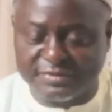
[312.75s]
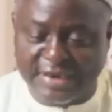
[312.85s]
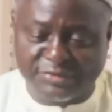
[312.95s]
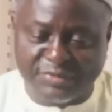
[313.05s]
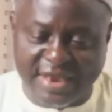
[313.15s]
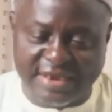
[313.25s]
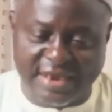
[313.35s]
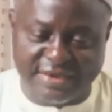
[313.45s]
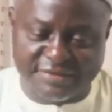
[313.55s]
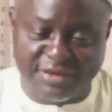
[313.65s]
That's why
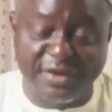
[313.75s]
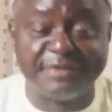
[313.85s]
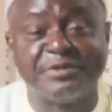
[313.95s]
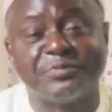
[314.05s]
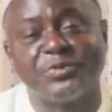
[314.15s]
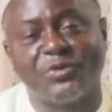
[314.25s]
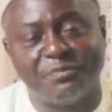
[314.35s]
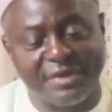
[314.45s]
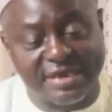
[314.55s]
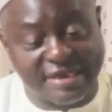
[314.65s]
I say when people
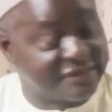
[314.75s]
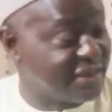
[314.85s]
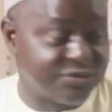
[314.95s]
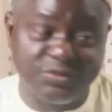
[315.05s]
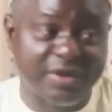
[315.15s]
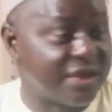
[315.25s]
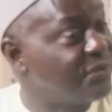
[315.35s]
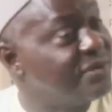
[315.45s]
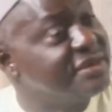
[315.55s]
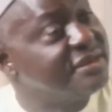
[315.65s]
complain, I say you
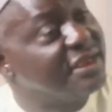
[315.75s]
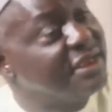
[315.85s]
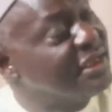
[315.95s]
can only